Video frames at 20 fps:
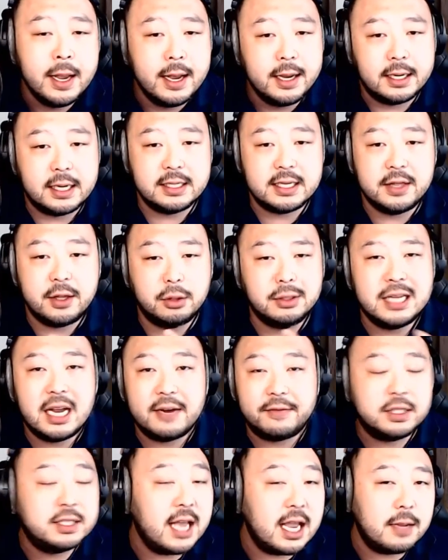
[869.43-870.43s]
because then they'll
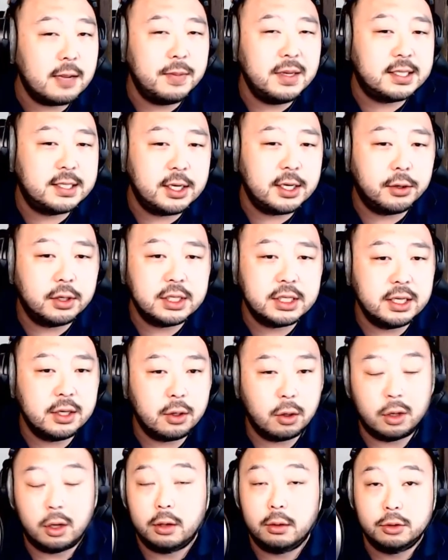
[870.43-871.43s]
never take me seriously
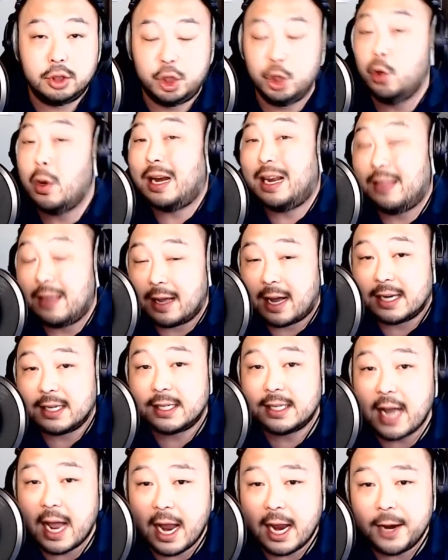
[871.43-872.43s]
or do anything I
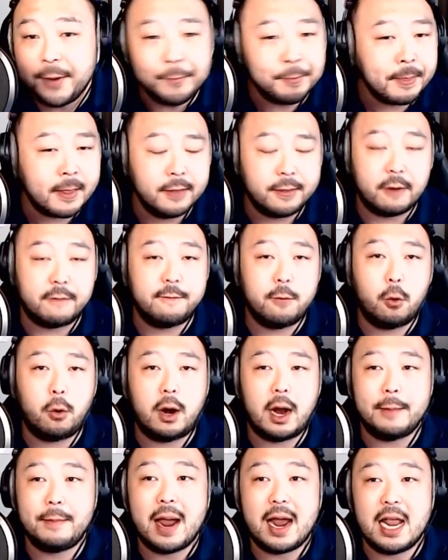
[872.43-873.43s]
say. Therefore,
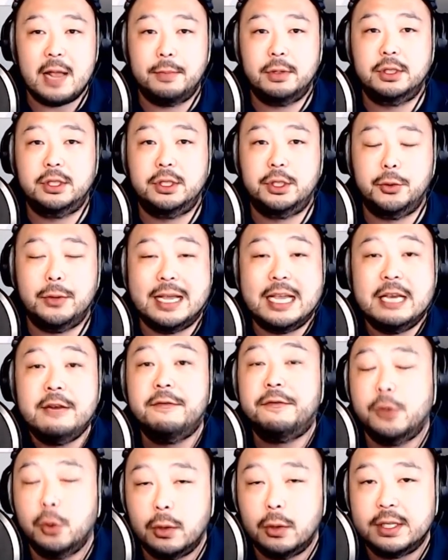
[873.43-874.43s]
I'm not able to
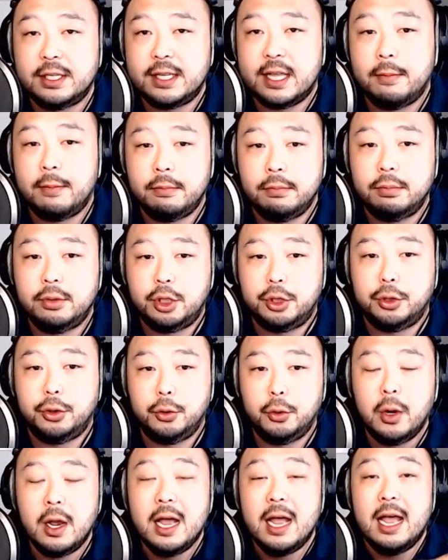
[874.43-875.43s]
influence them
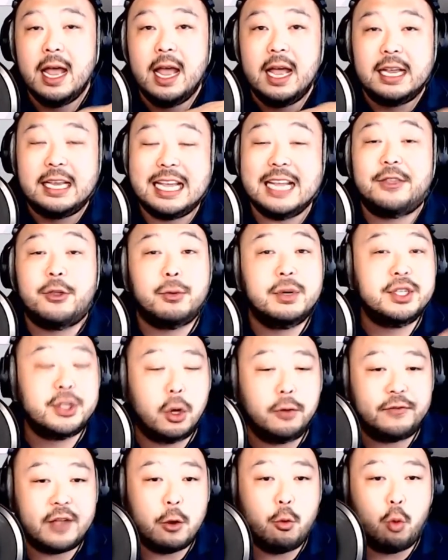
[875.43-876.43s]
to get the
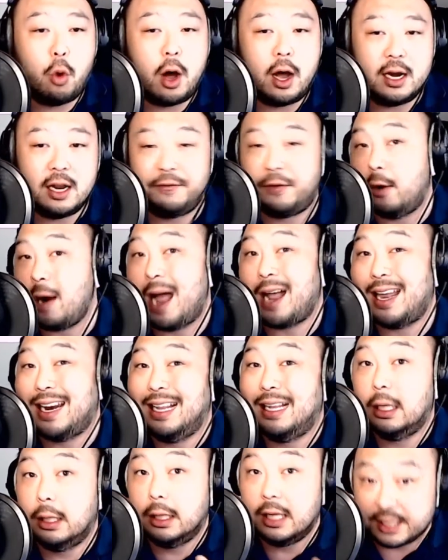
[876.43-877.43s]
result they want if they're not going to
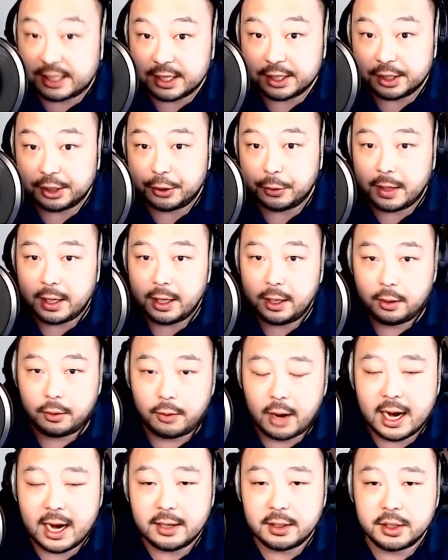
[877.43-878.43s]
listen to me,
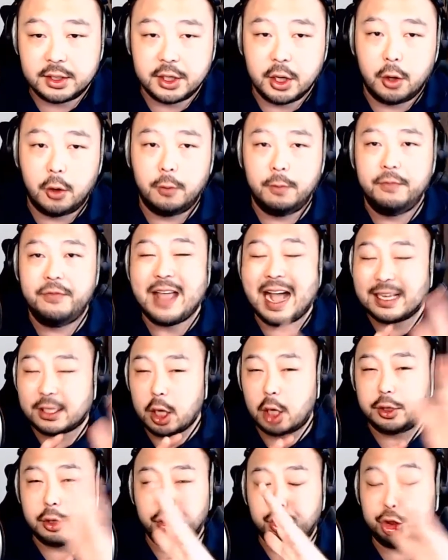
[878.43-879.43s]
right? So that's
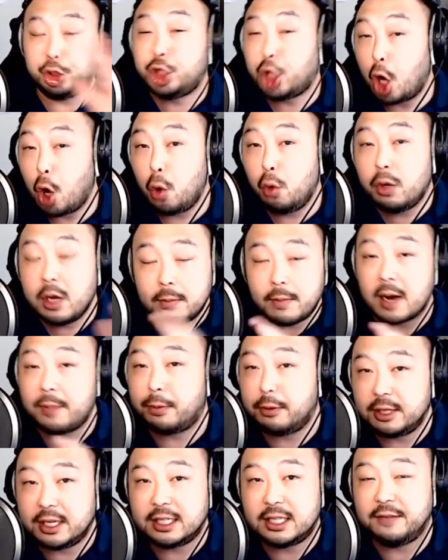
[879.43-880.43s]
also shown in my
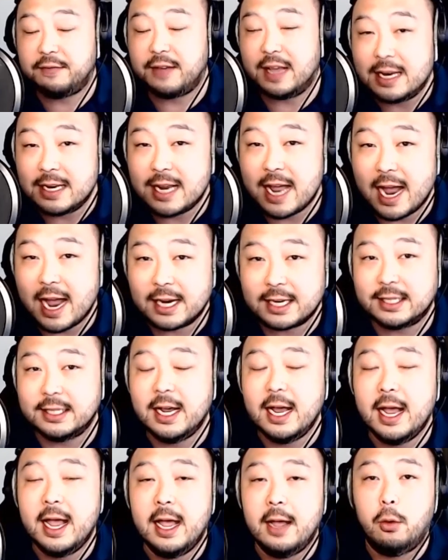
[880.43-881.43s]
predictive index.
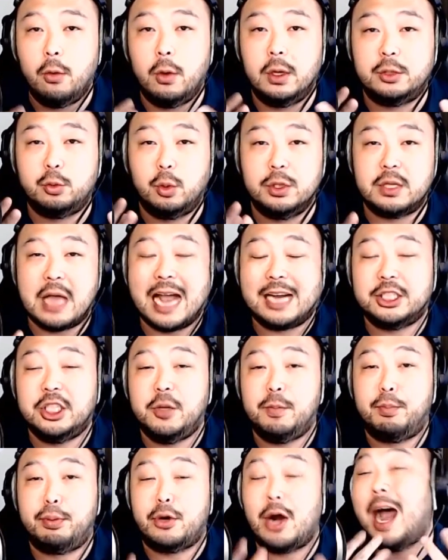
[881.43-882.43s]
which was actually
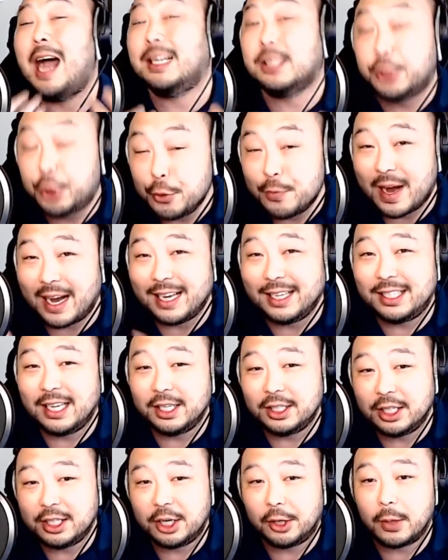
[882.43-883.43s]
brought to my
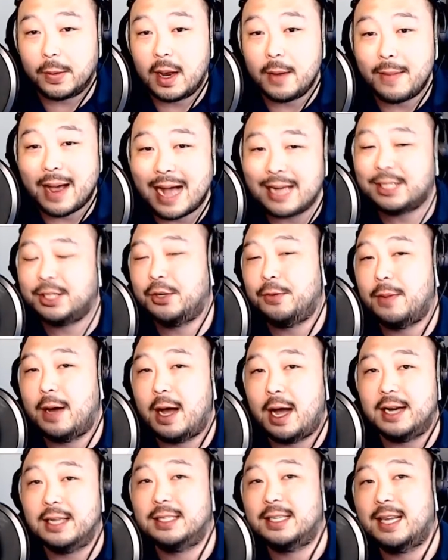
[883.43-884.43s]
attention during my
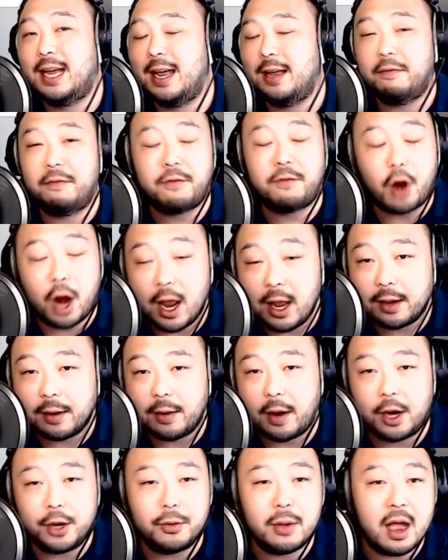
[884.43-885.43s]
mastermind. It's like, Frank,
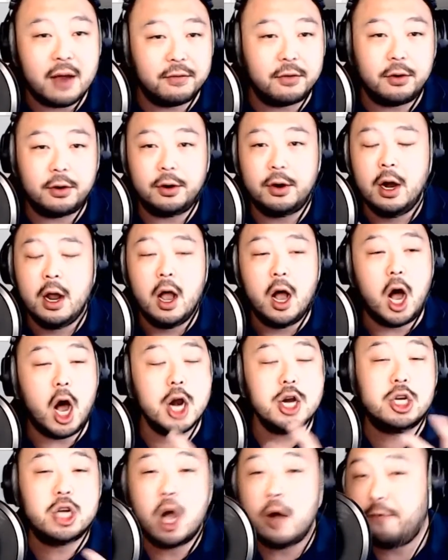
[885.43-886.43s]
are you ever
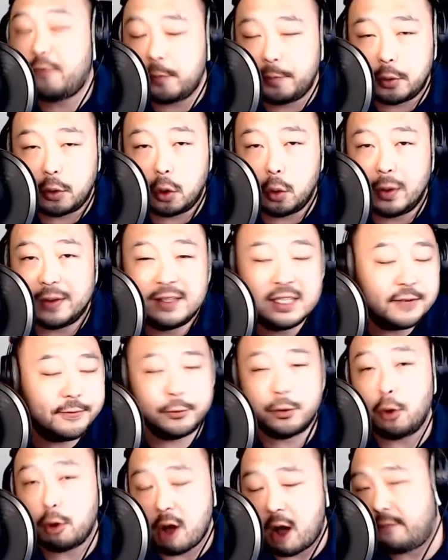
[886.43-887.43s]
uncomfortable with
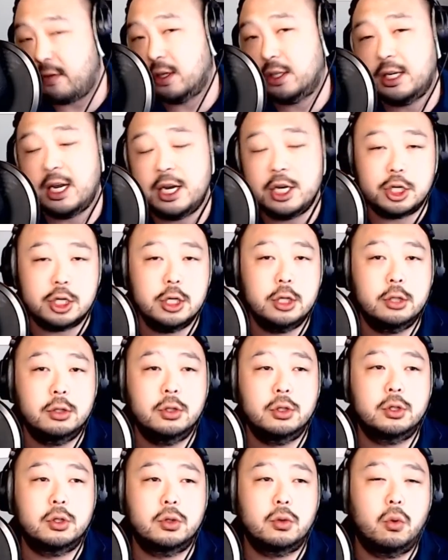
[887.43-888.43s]
difficult
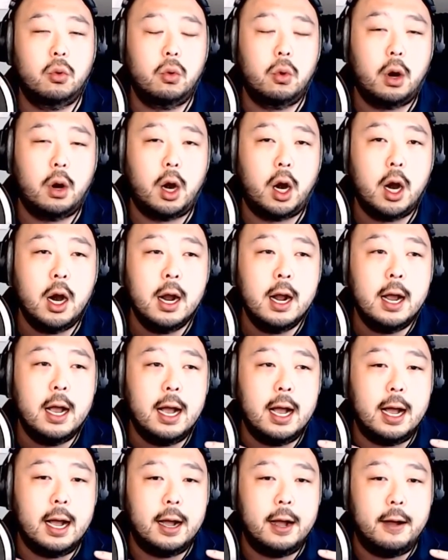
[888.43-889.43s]
conversations or,
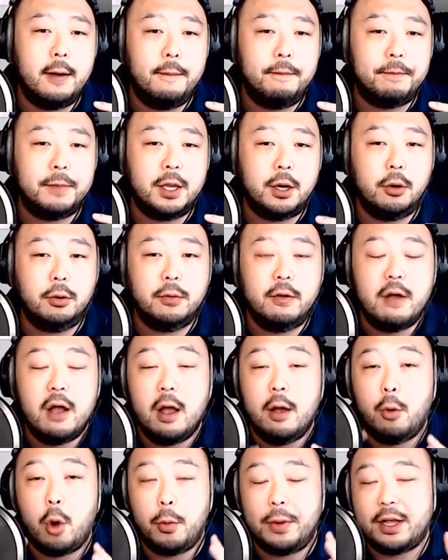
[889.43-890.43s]

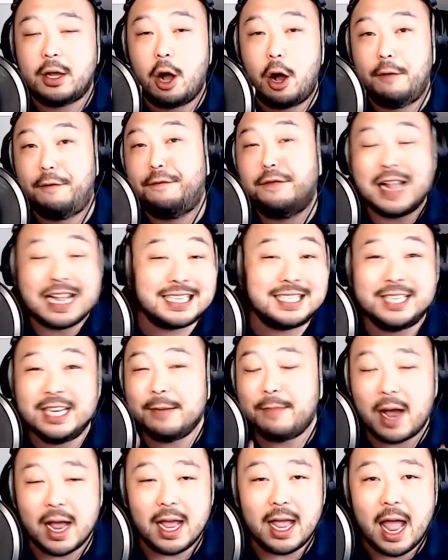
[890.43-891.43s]
what we call flexing
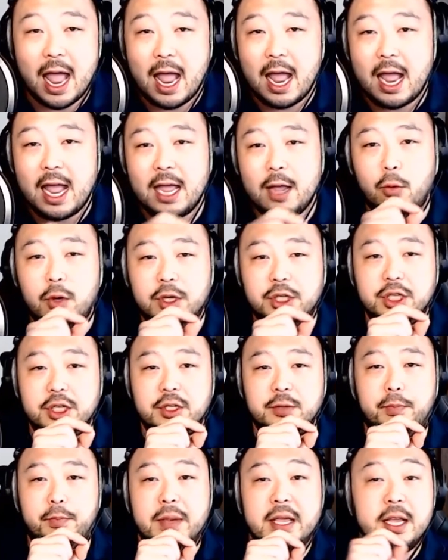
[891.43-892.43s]
my A, which is
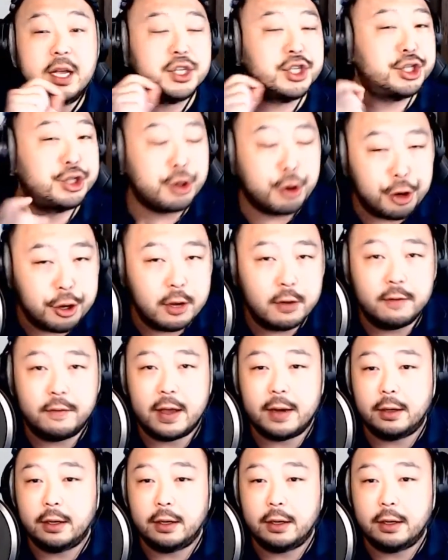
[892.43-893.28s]
being assertive,